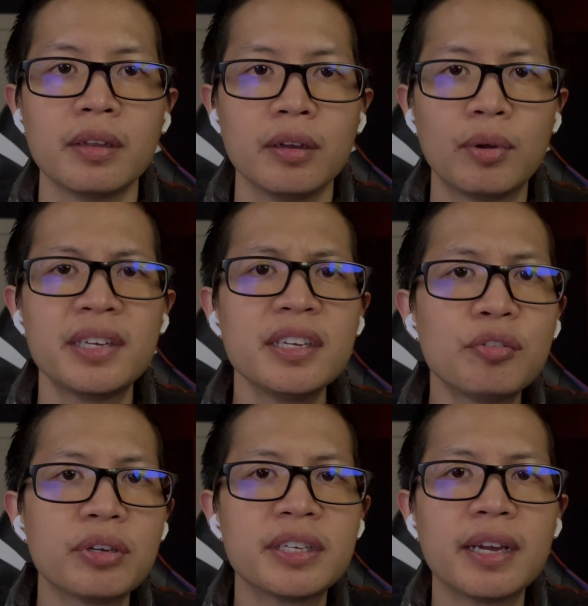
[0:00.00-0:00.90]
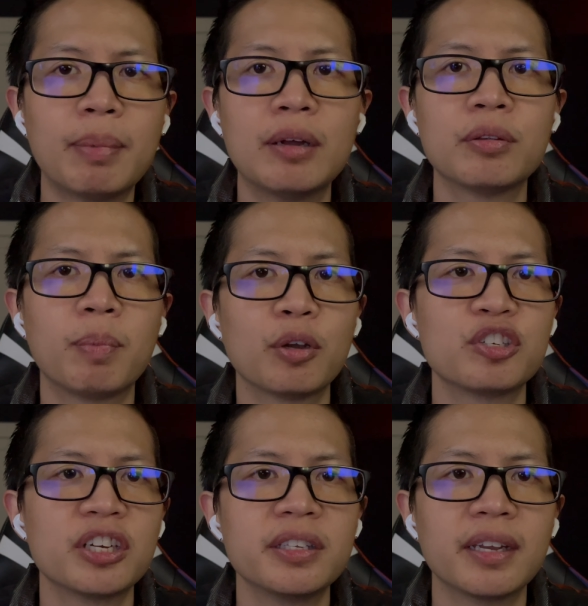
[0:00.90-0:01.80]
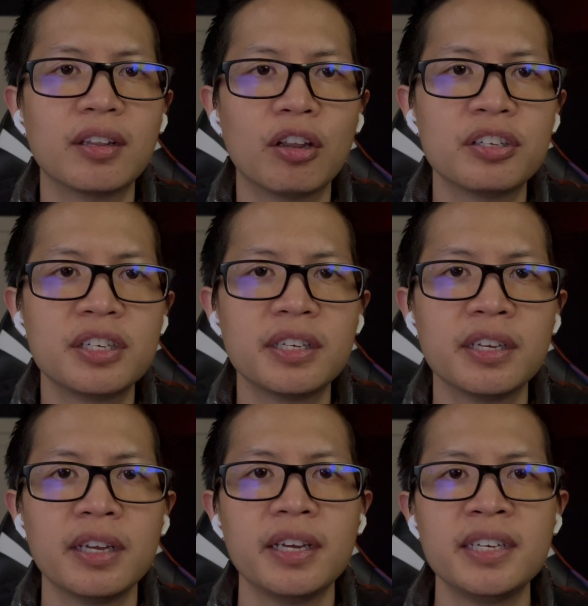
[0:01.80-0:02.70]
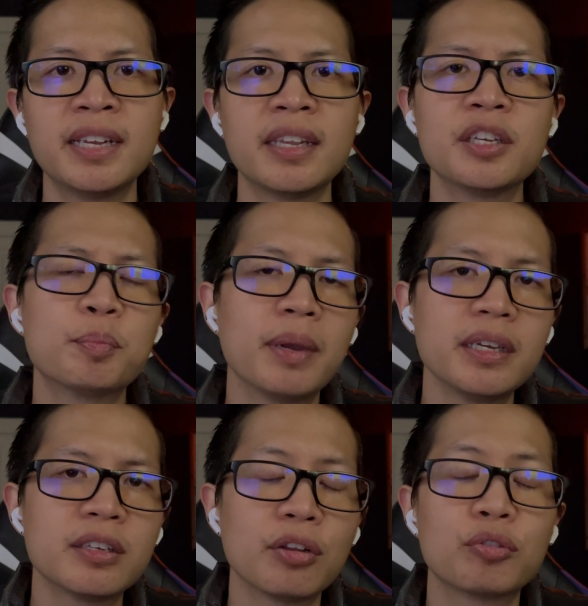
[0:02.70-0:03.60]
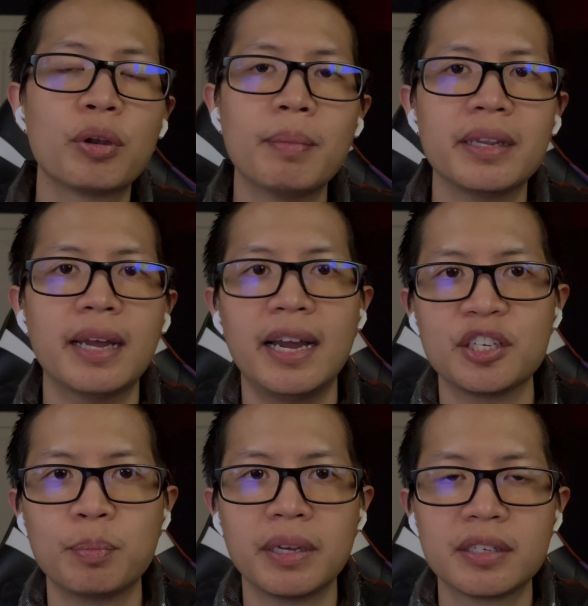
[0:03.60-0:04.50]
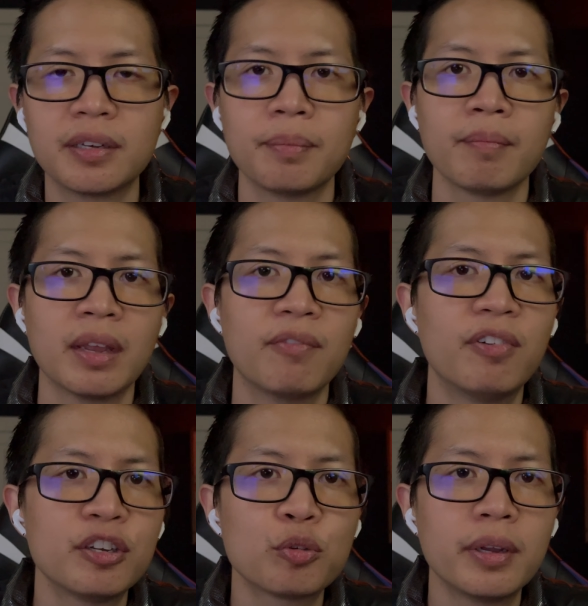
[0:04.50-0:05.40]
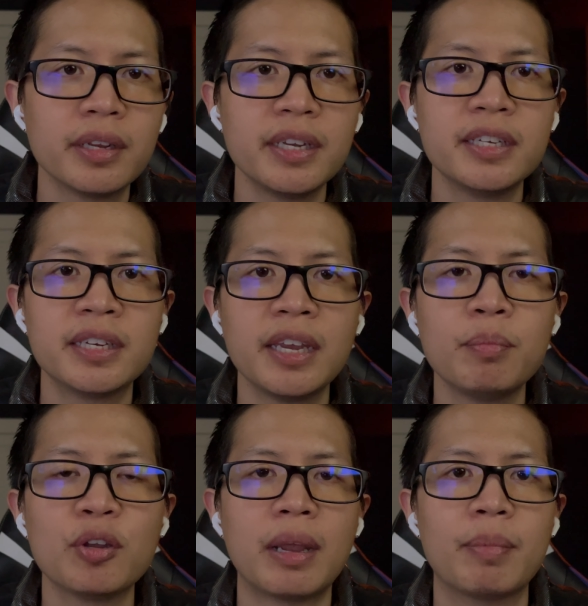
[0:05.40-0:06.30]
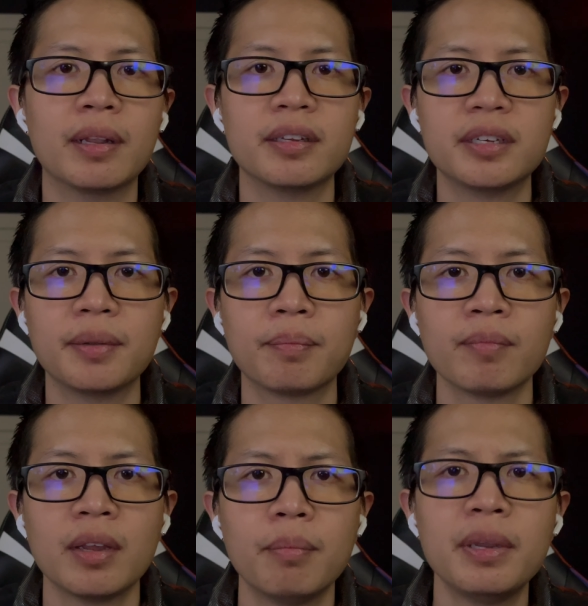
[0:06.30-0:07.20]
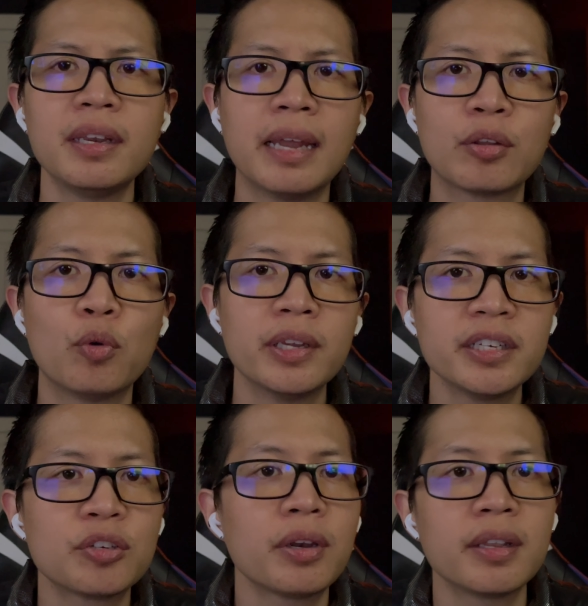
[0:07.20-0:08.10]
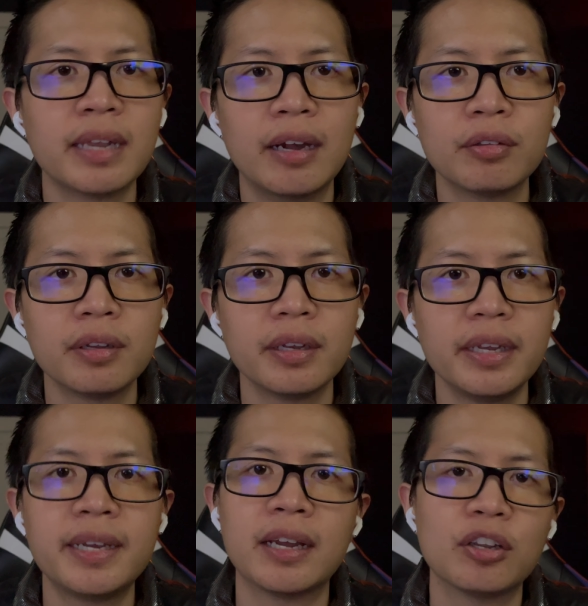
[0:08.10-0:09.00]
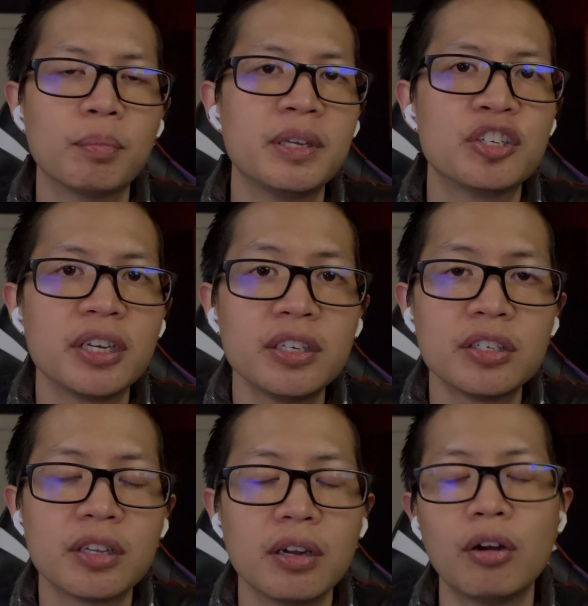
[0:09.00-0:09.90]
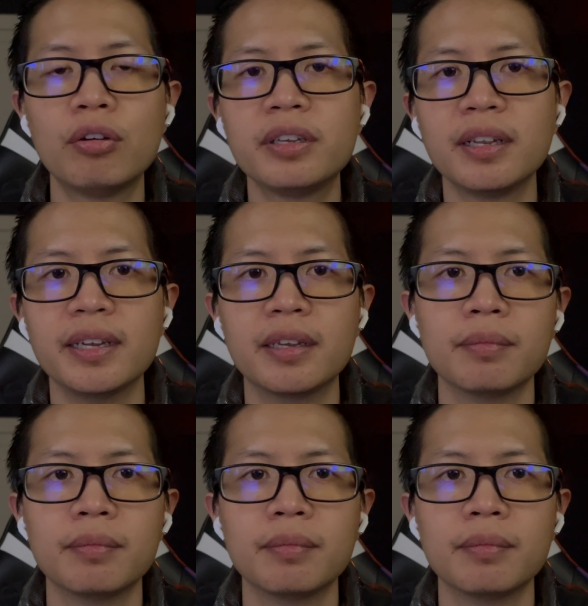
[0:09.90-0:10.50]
What is interesting about blockchain technology is that it's based on three main aspects. First one is immutability, meaning that once it's written down, it cannot be changed or delayed.